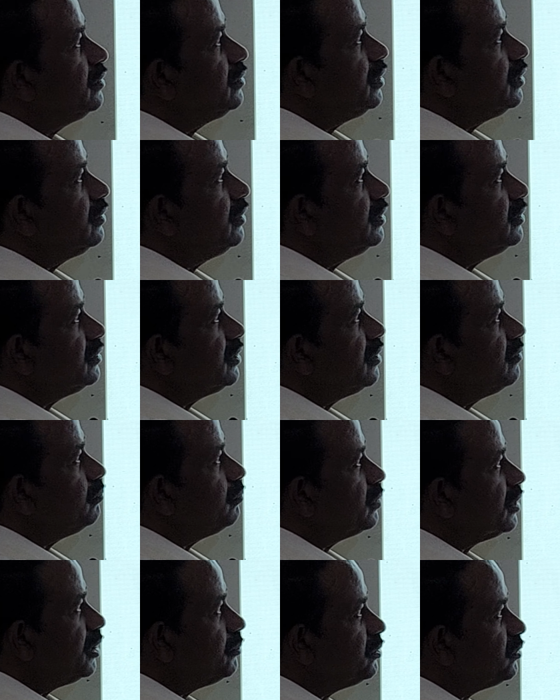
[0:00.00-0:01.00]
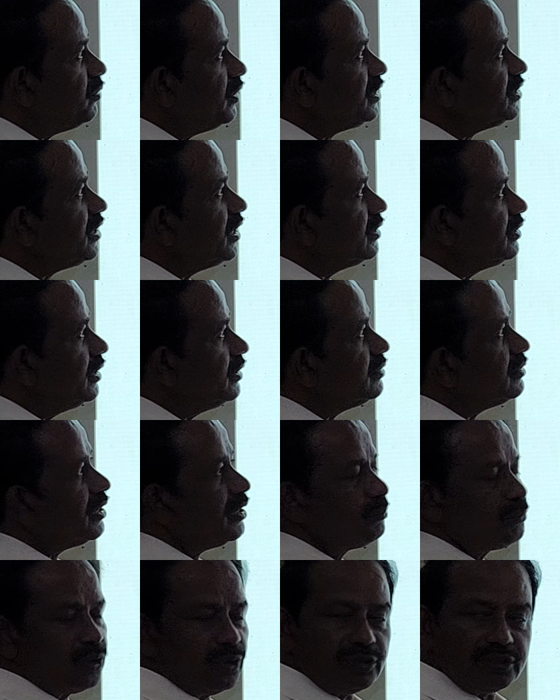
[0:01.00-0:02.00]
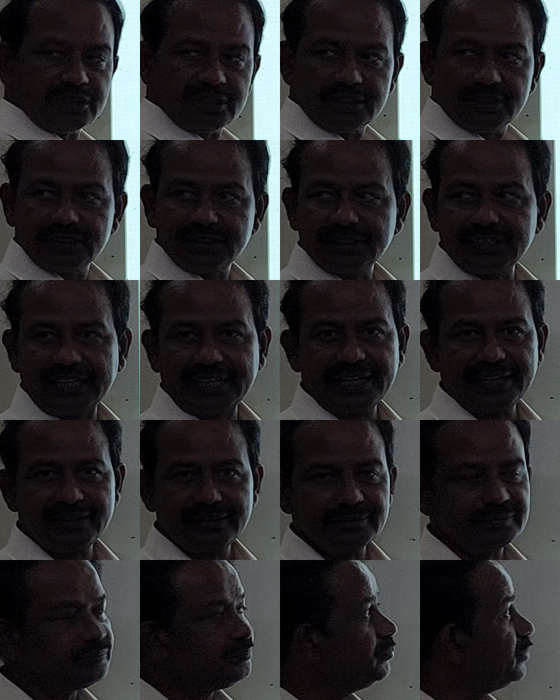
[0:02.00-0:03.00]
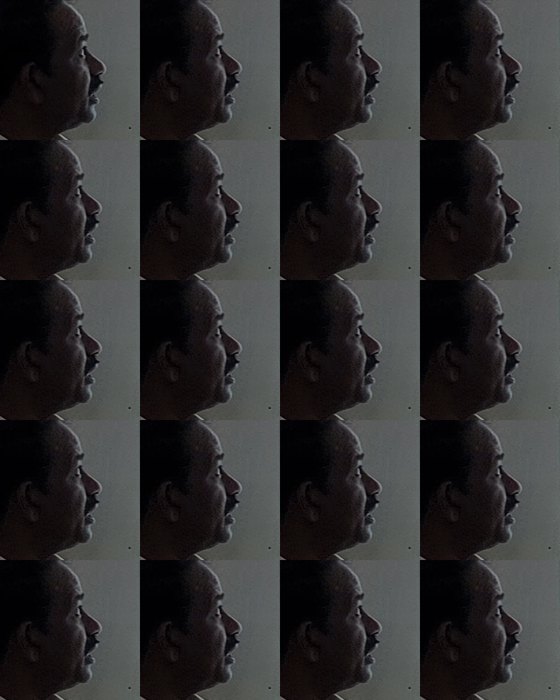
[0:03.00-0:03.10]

See, this term comes first and this term goes second.